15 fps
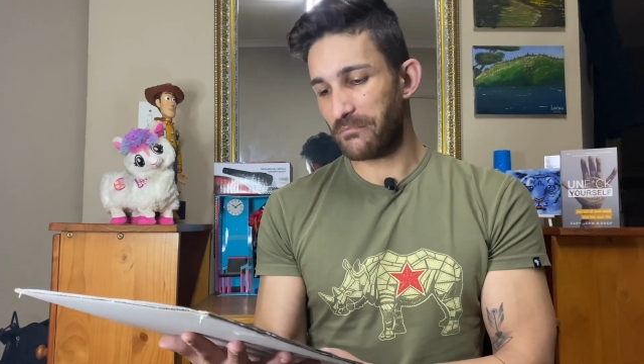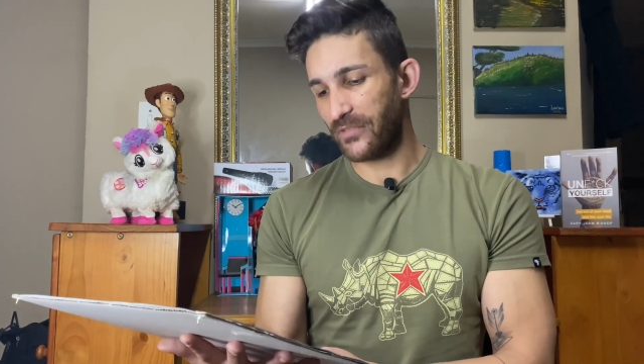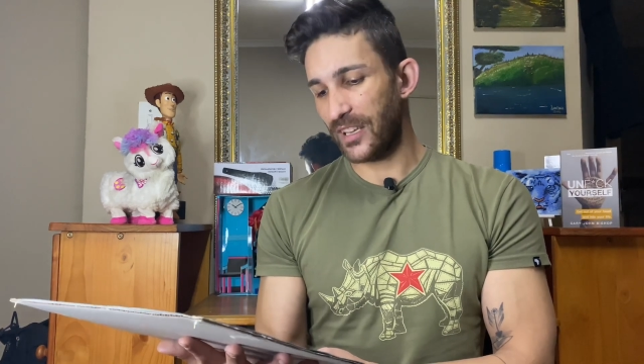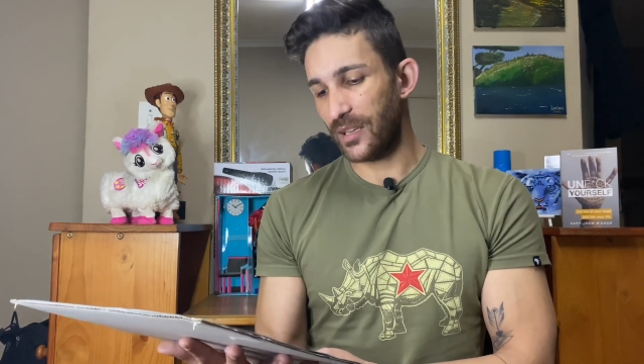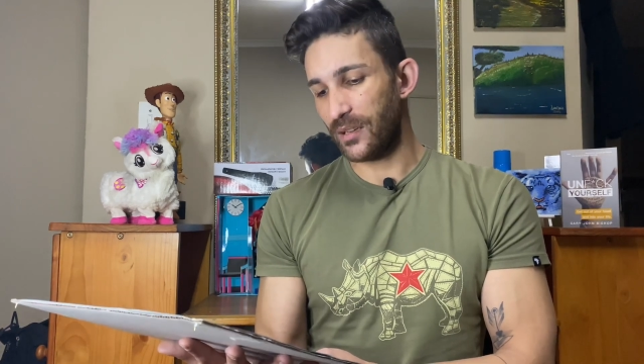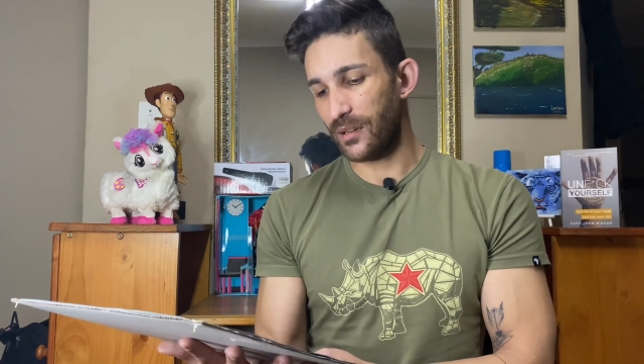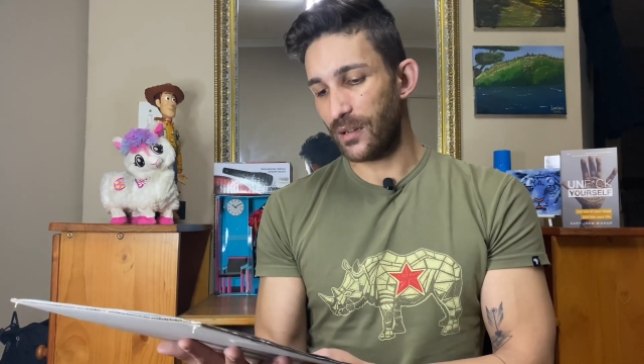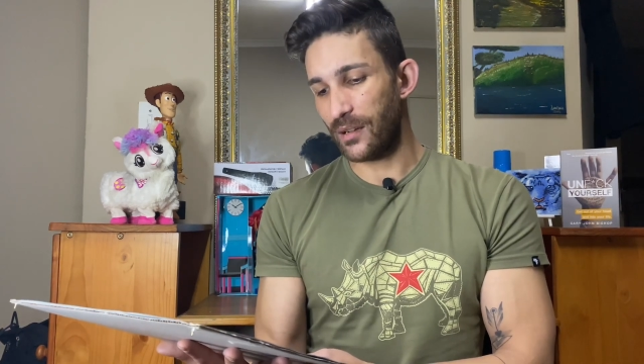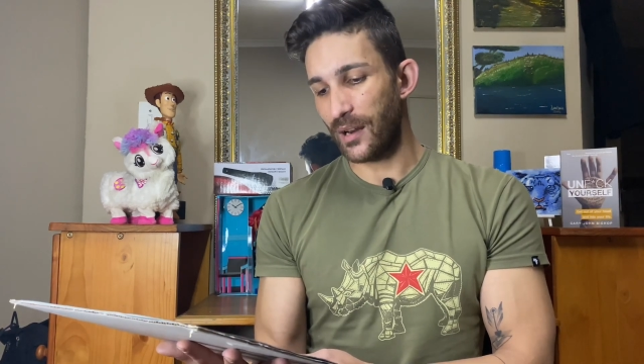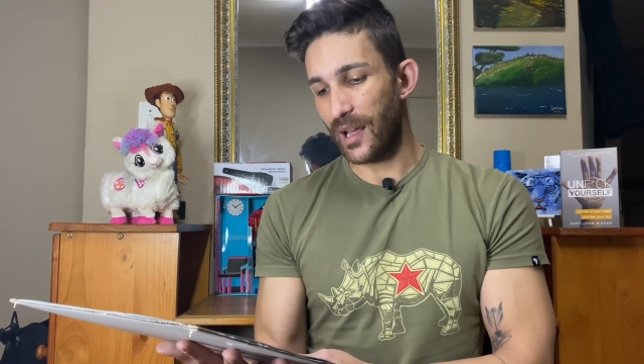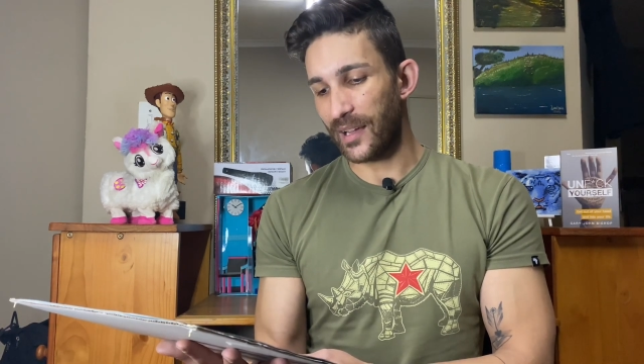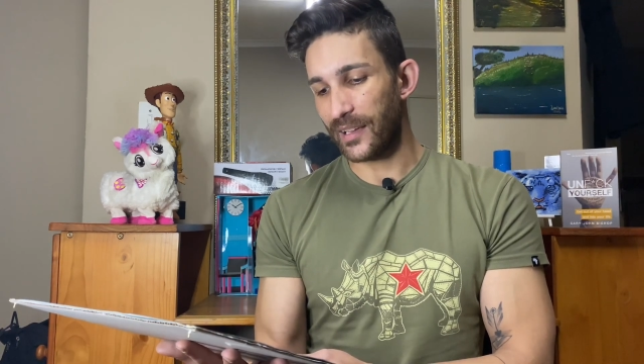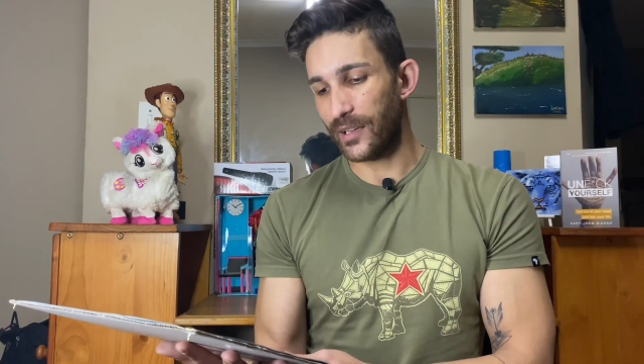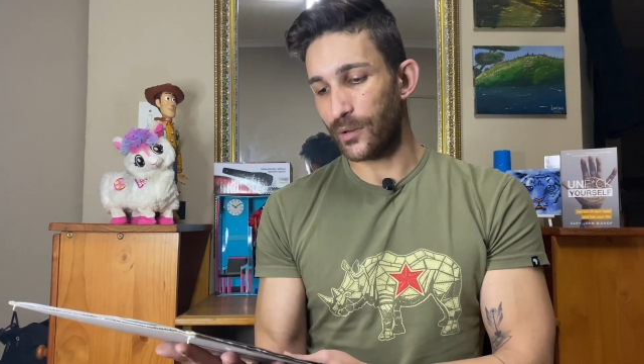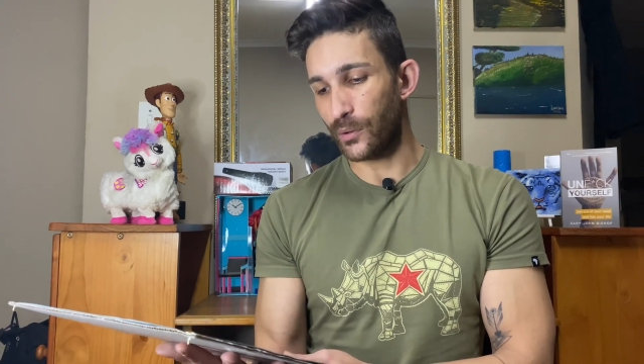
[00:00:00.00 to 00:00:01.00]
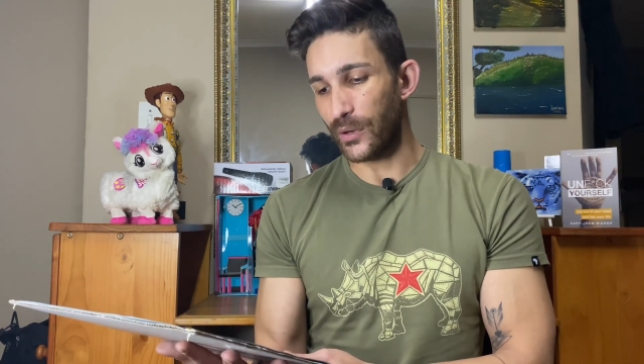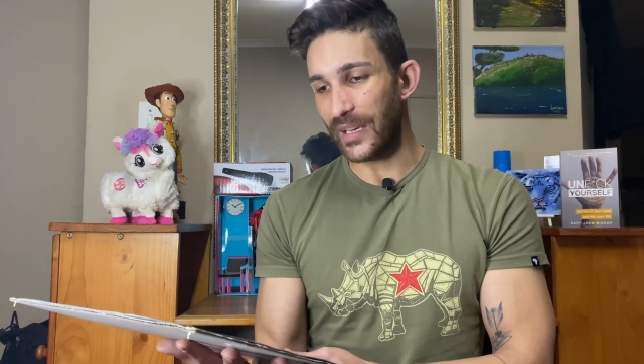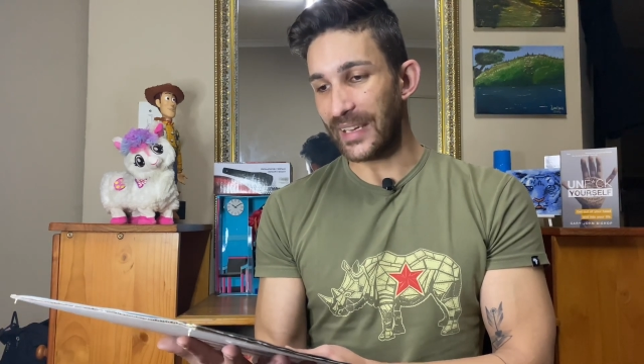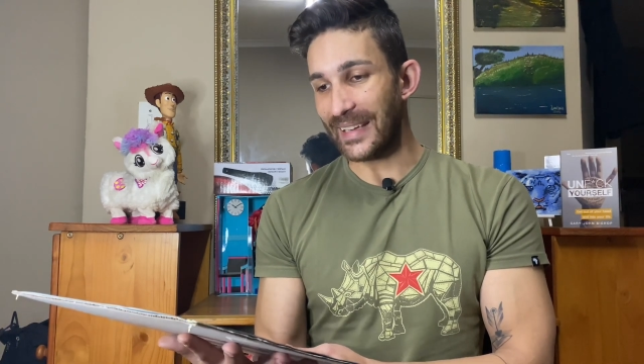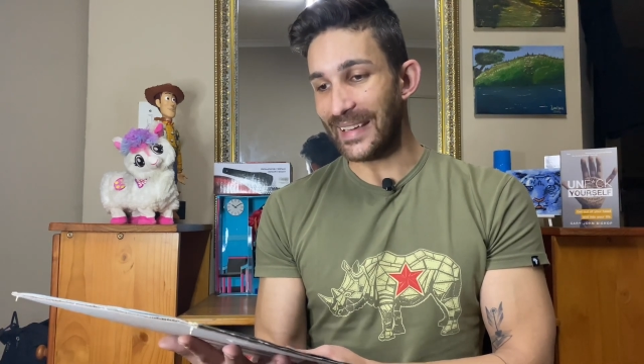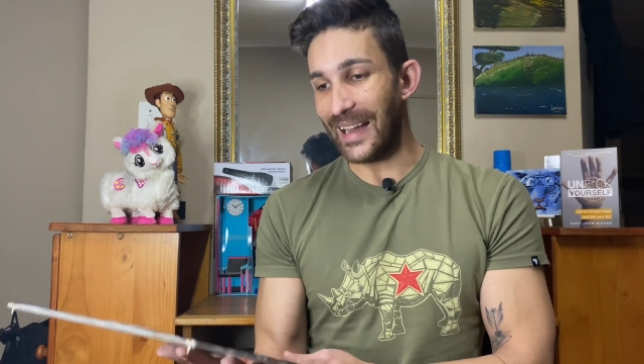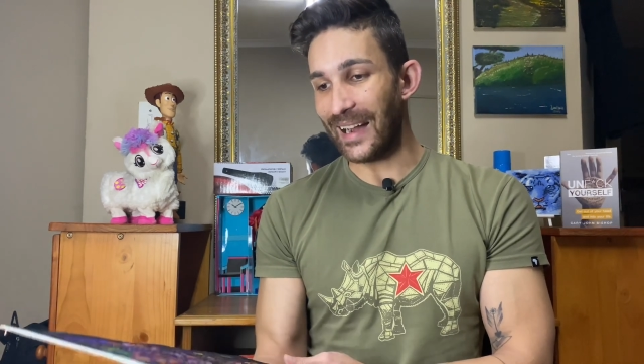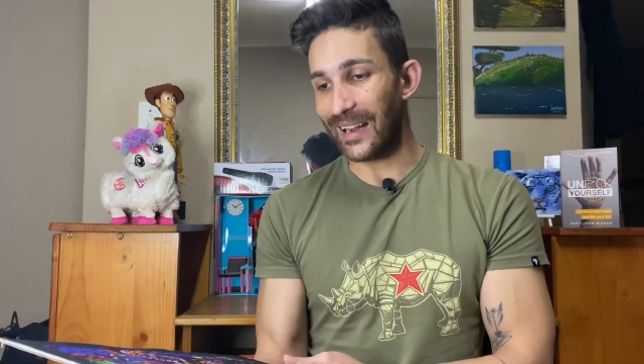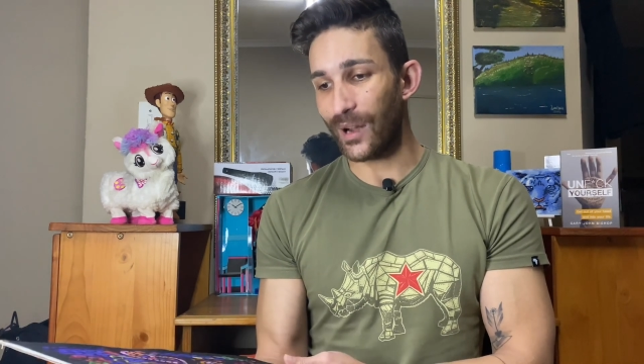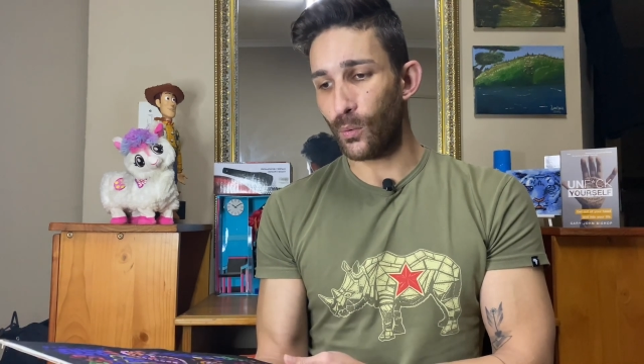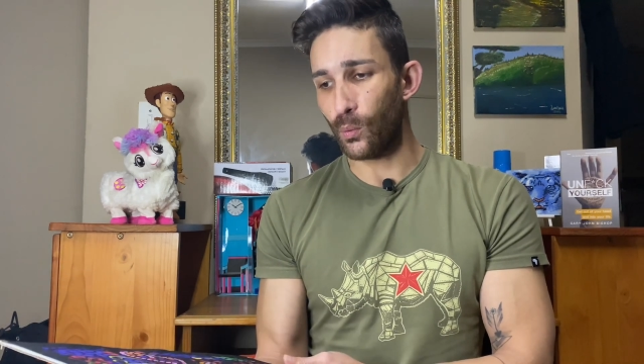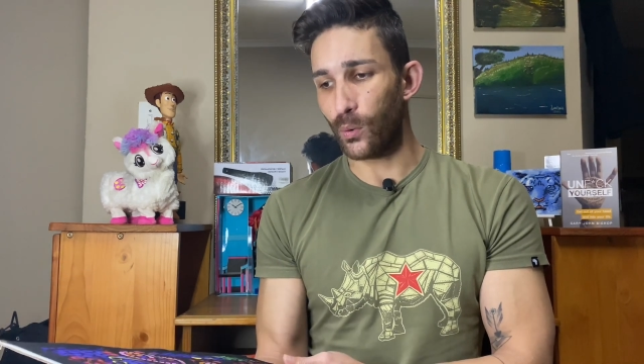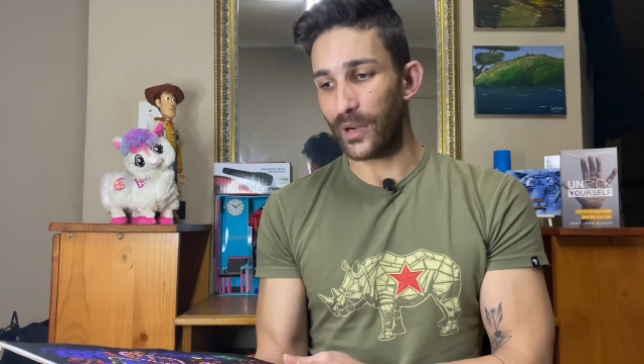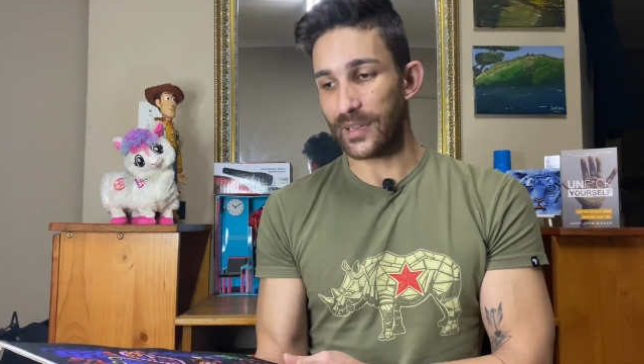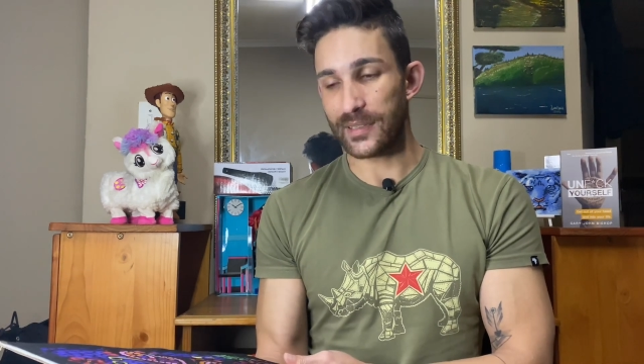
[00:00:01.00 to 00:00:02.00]
you know, like your younger
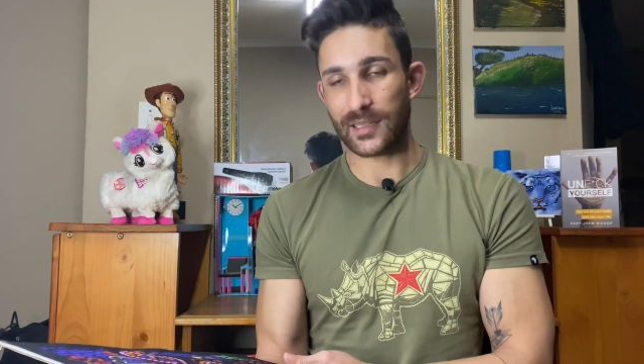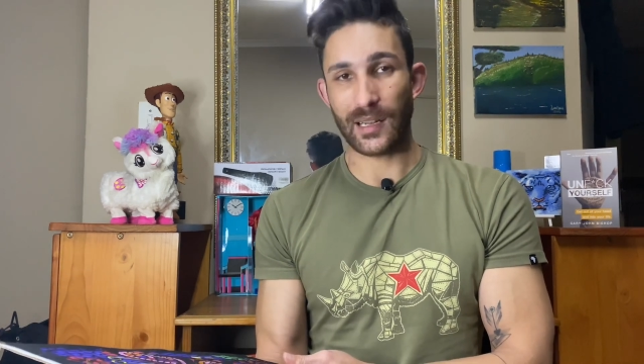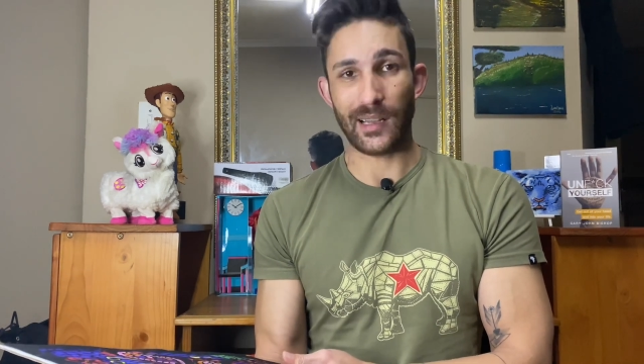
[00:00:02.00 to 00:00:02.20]
audience,